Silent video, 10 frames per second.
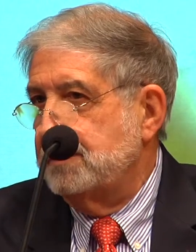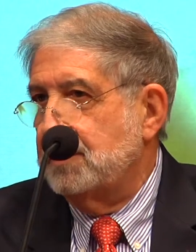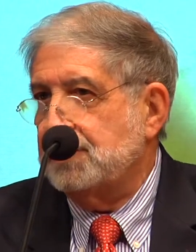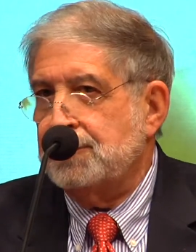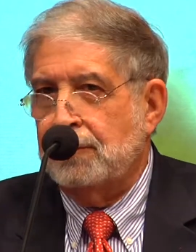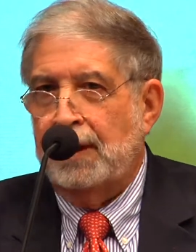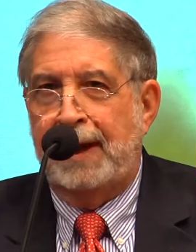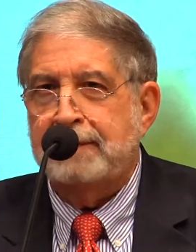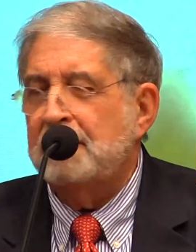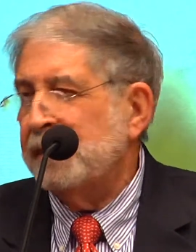to control.
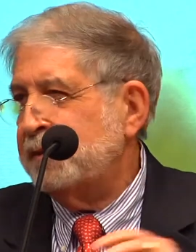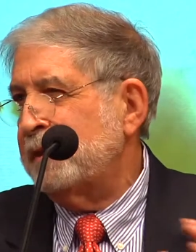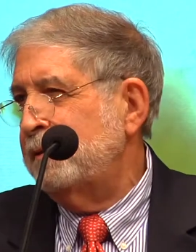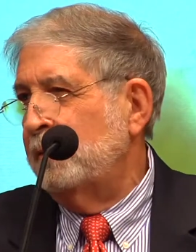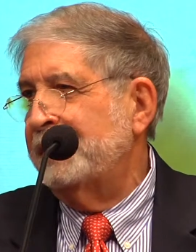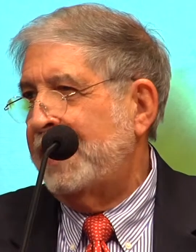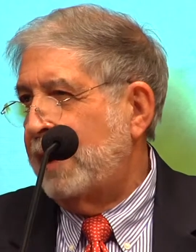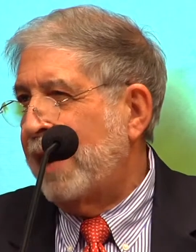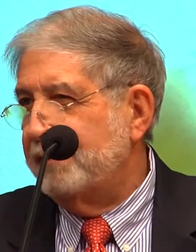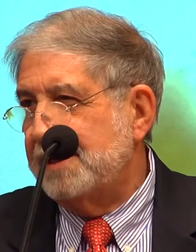And you might think, you know, that,
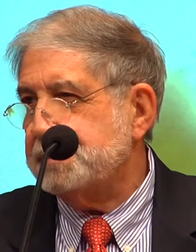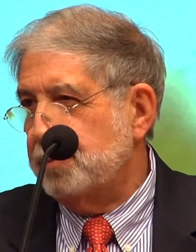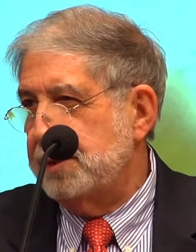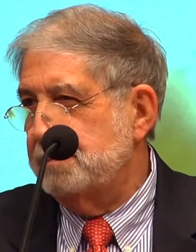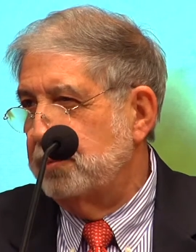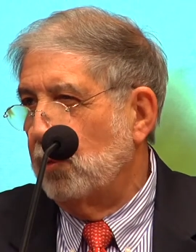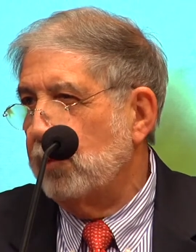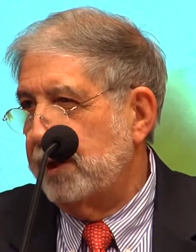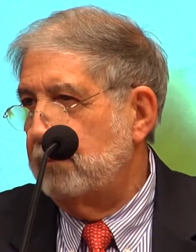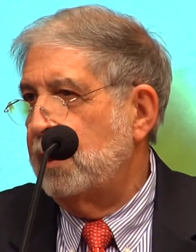how that's pretty
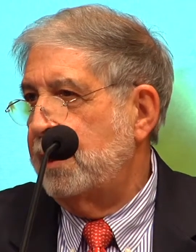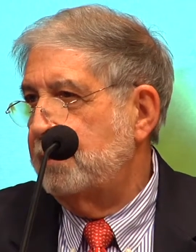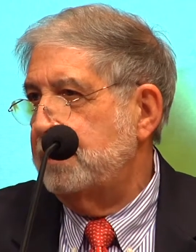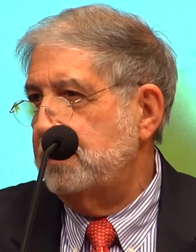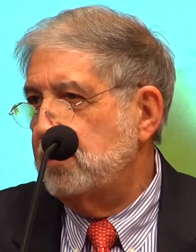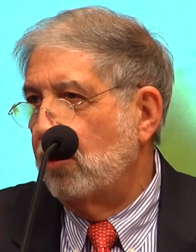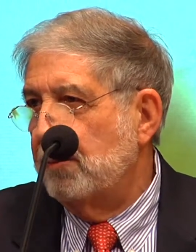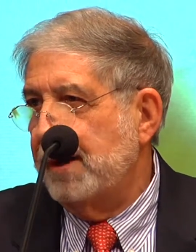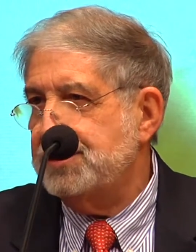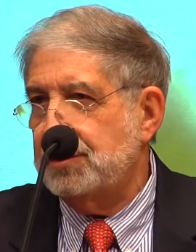boring, right? I mean, you know
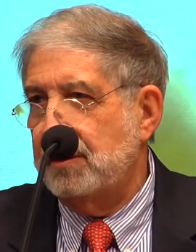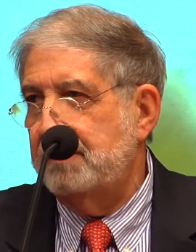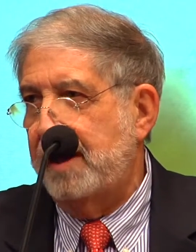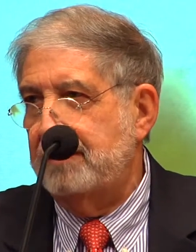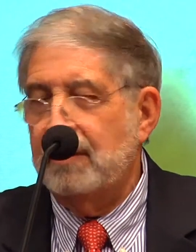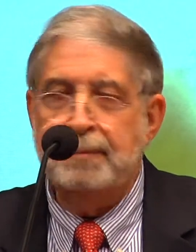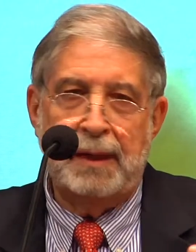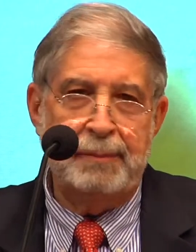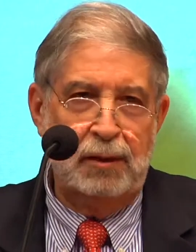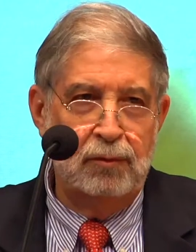about gerrymandering, but
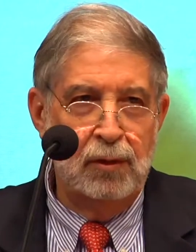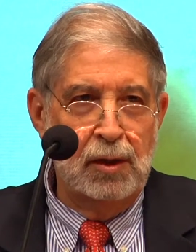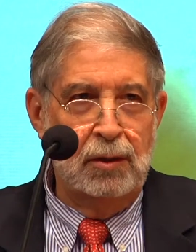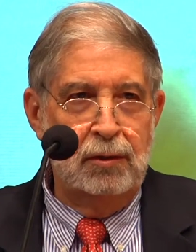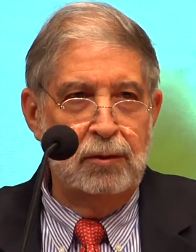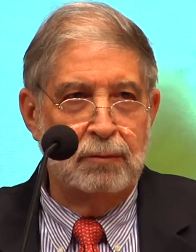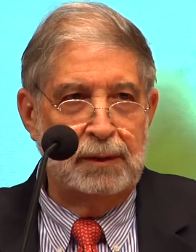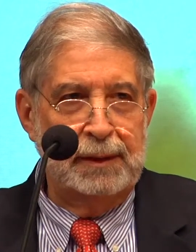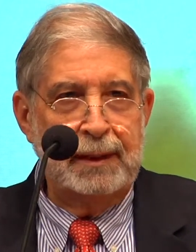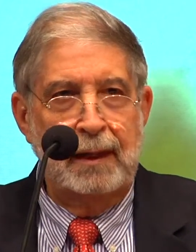I mean, who who
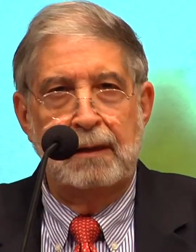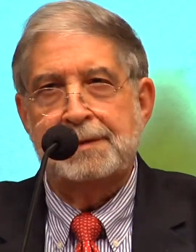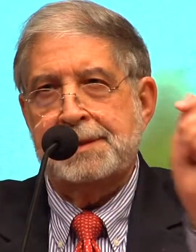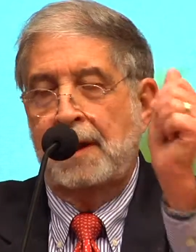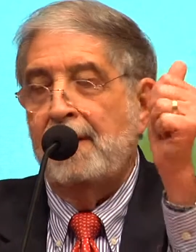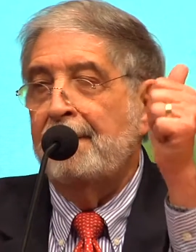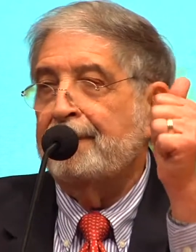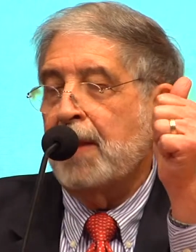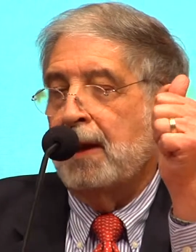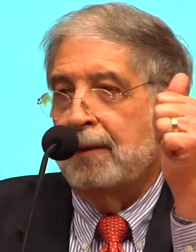really cares?
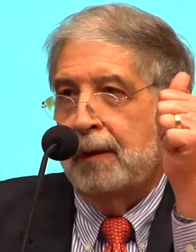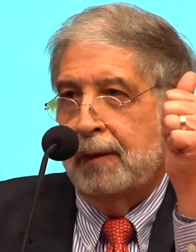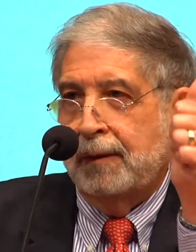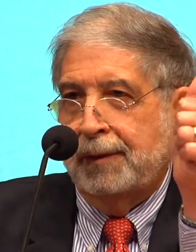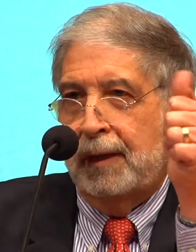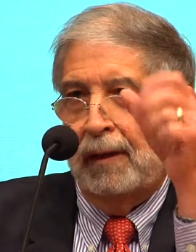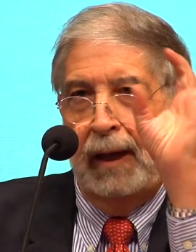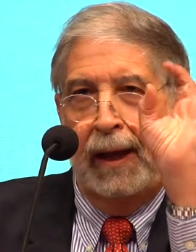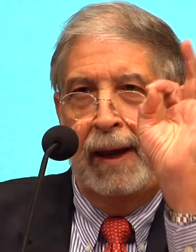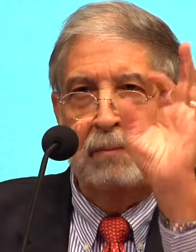They,
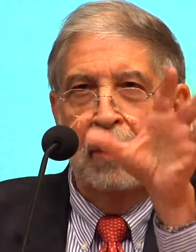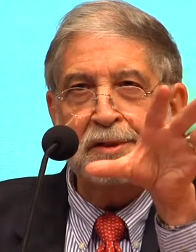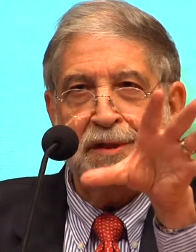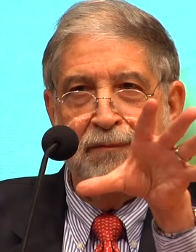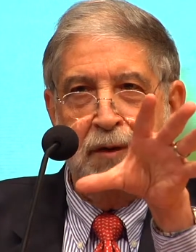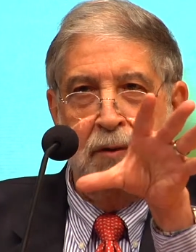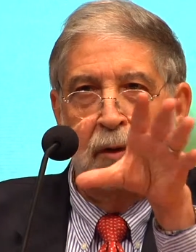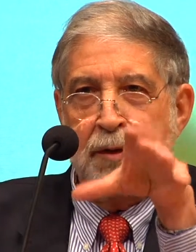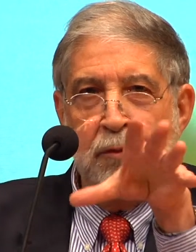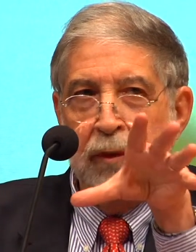most of you,
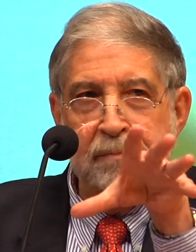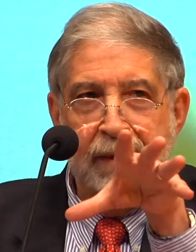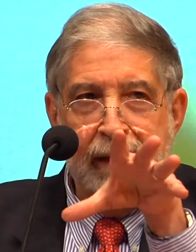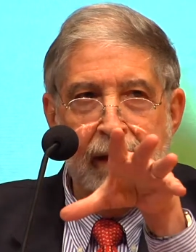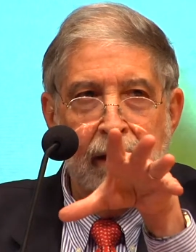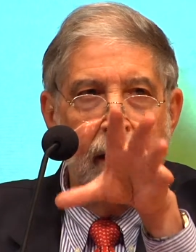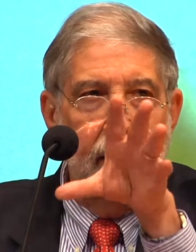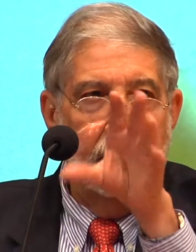or you wouldn't be here,